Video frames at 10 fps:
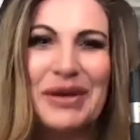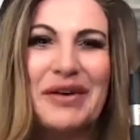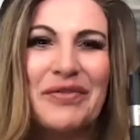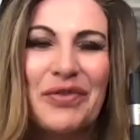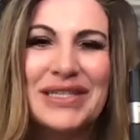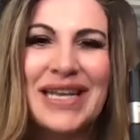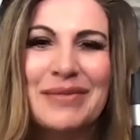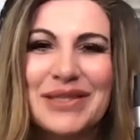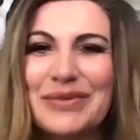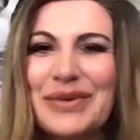three to four
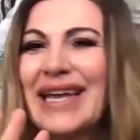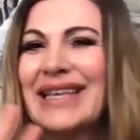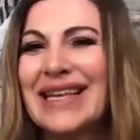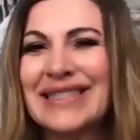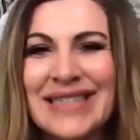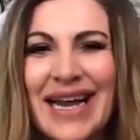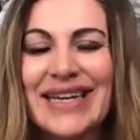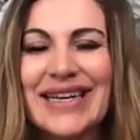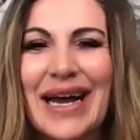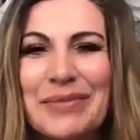times a week that's
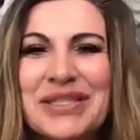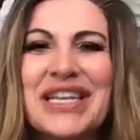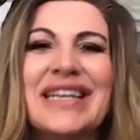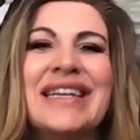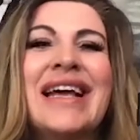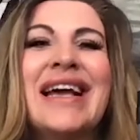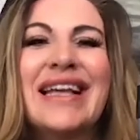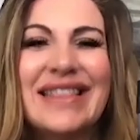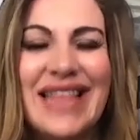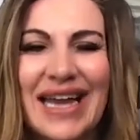not an option
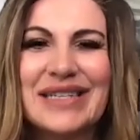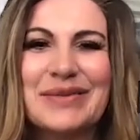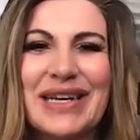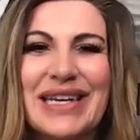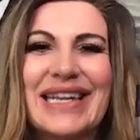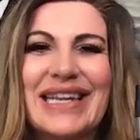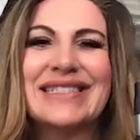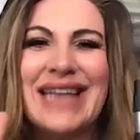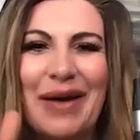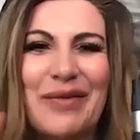that is what it
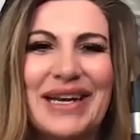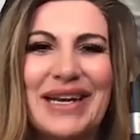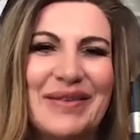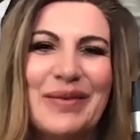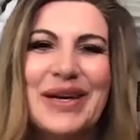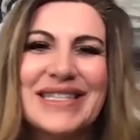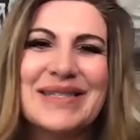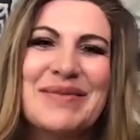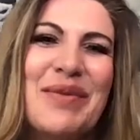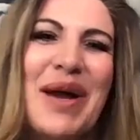is now what what
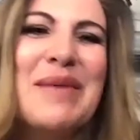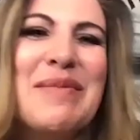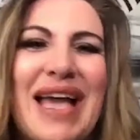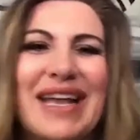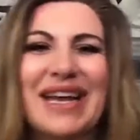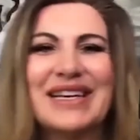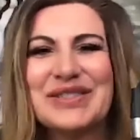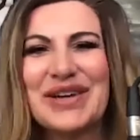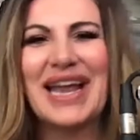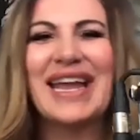is what am i going to
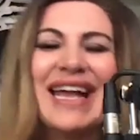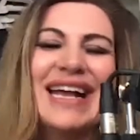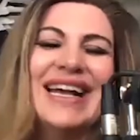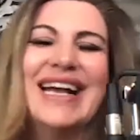drink